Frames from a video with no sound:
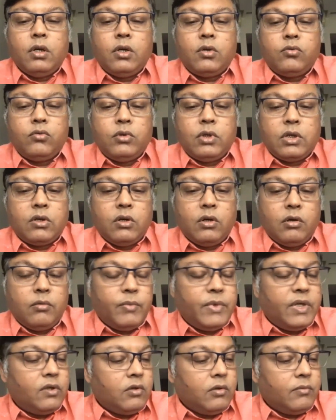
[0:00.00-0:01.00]
to the
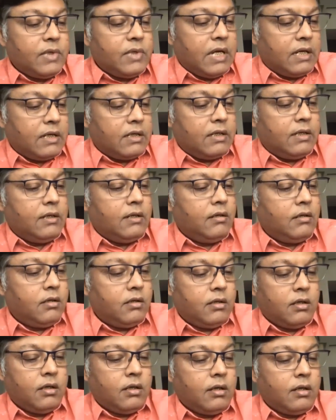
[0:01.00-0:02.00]
government of Jharkhand
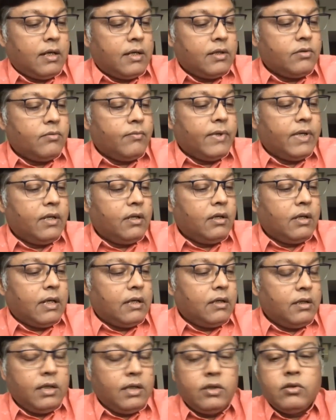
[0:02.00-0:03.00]
as well.
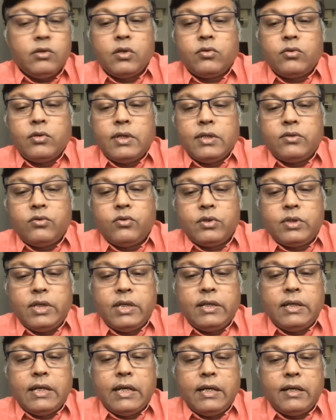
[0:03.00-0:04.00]
And he's also
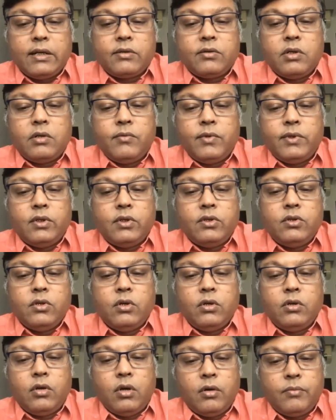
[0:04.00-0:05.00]
associate director at
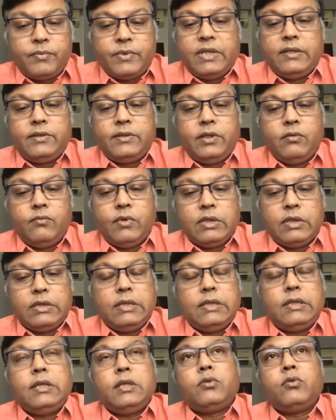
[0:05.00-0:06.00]
John Hopkins
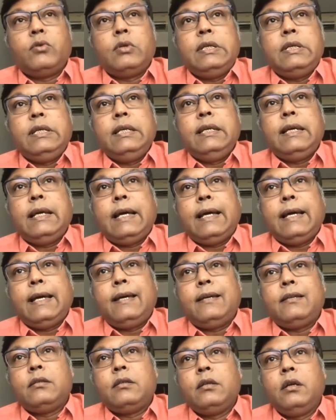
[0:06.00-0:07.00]
University. So he
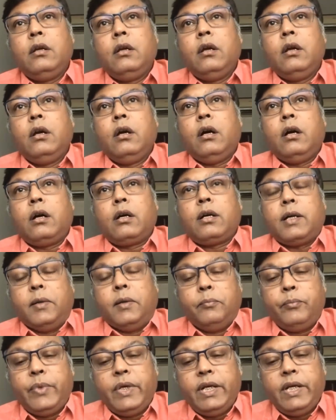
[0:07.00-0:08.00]
has a
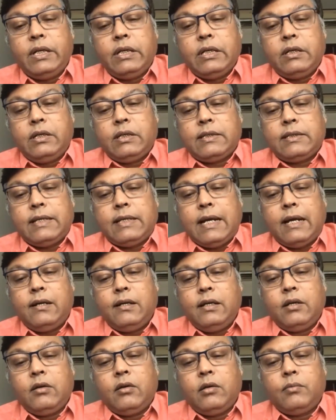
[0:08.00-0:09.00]
complete
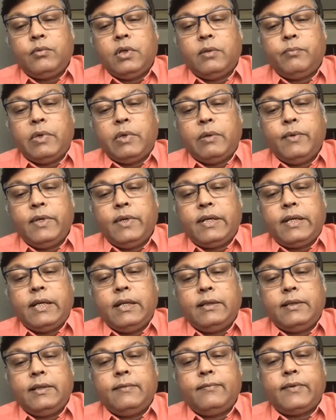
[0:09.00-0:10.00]
understanding of the public
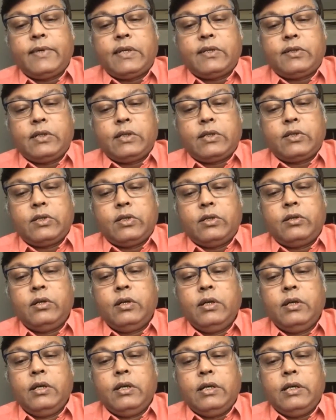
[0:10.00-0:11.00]
health infrastructure
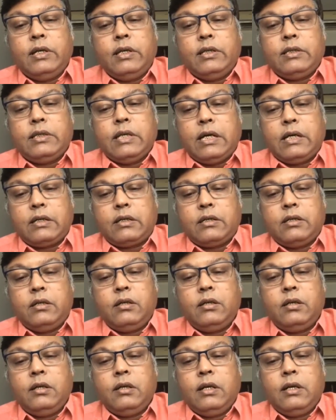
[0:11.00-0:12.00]
in
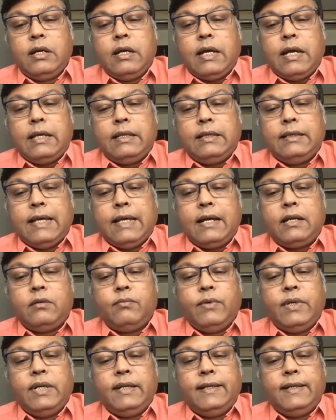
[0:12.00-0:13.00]
Jharkhand, and that
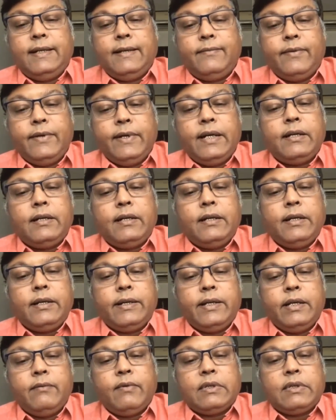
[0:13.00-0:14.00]
will definitely
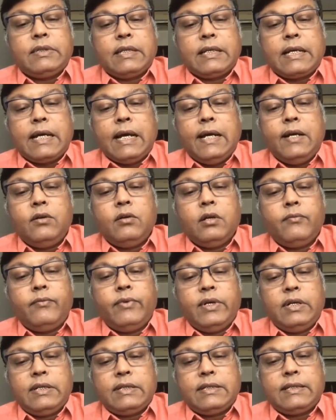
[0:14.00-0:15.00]
give us a kind of
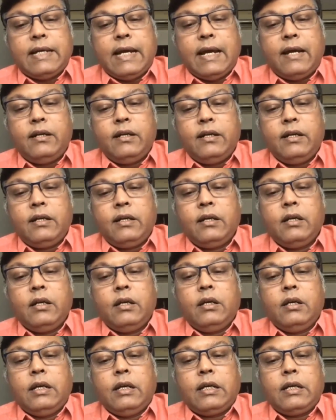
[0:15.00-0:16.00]
understanding
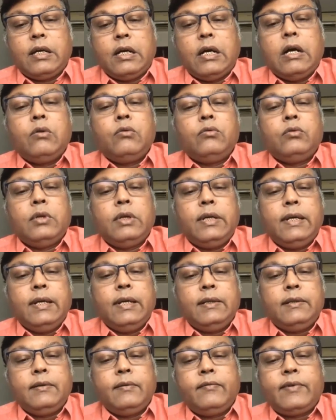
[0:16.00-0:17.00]
like how the
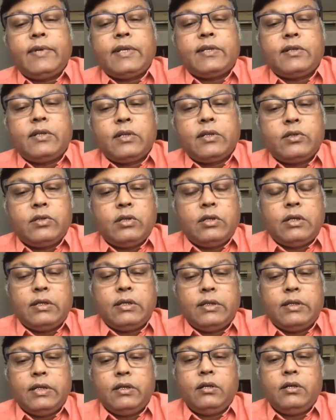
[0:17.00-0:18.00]
health infrastructure
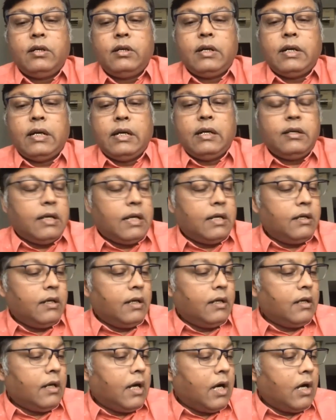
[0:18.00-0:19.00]
are there, and
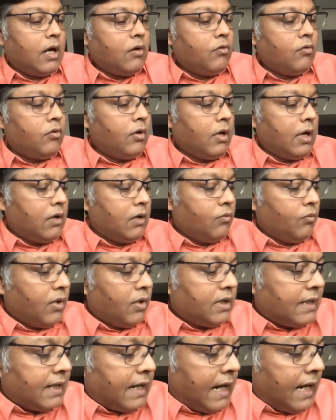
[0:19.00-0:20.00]
in how and
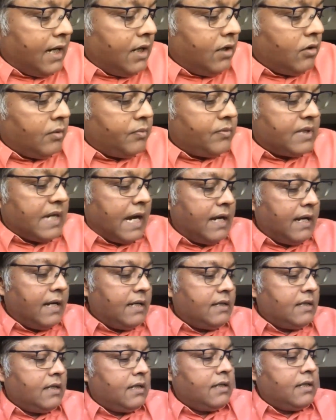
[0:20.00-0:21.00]
what kind of
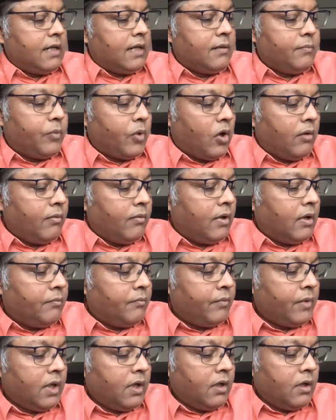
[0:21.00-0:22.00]
challenges and
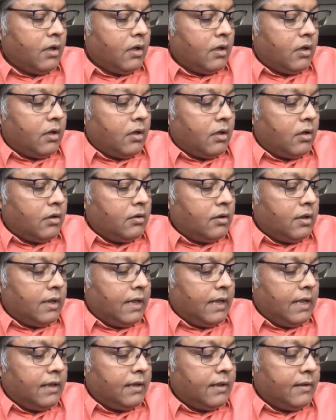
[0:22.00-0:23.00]
problem the
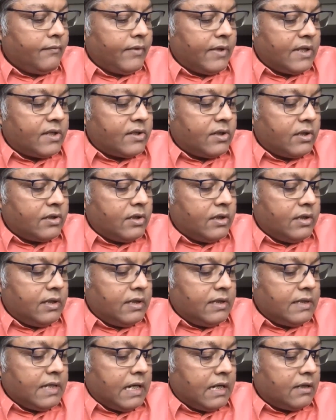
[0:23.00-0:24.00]
health infrastructure
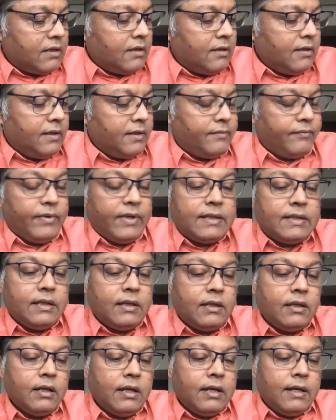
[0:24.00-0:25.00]
in Jharkhand is
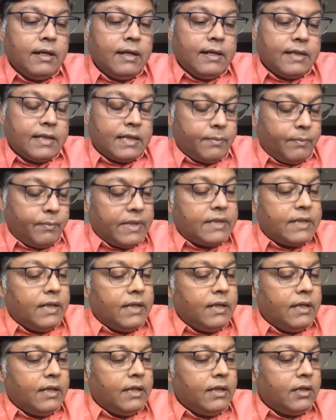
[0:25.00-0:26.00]
facing,
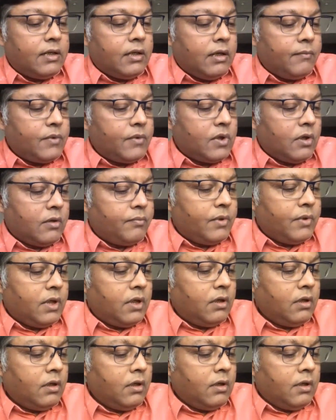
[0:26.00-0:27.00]
especially in terms of
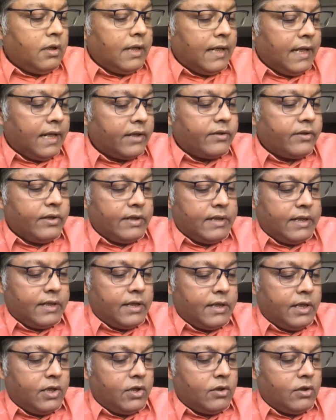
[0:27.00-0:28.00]
the
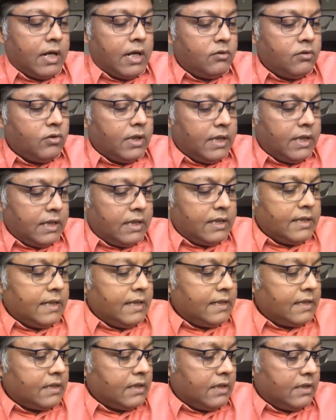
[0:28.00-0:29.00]
electricity and the energy
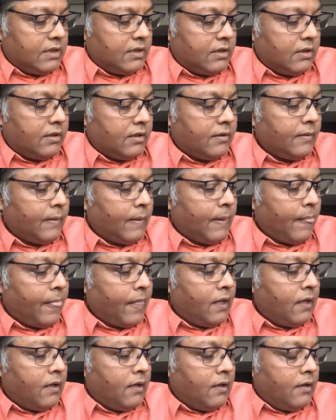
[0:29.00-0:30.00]
is concerned.
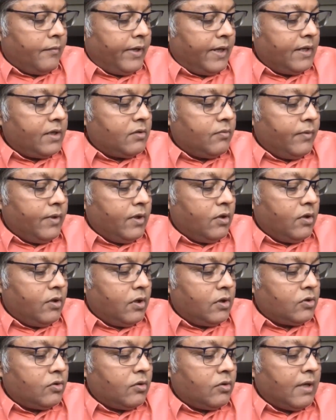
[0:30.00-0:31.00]
Friends, we
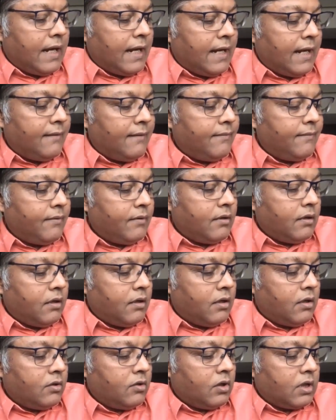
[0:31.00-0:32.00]
also have
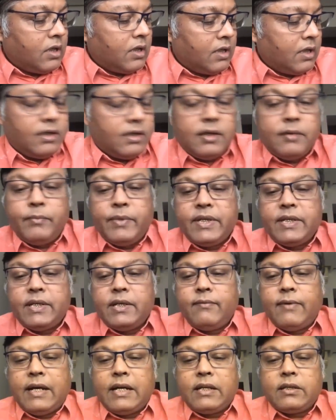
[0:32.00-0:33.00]
the Colonel
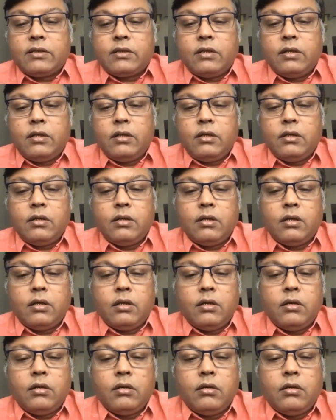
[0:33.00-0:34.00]
Vijay Bhaskar.
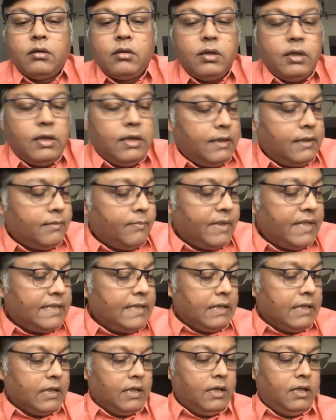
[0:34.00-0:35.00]
He is
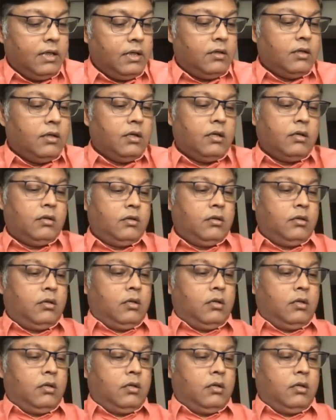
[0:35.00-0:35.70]
basically the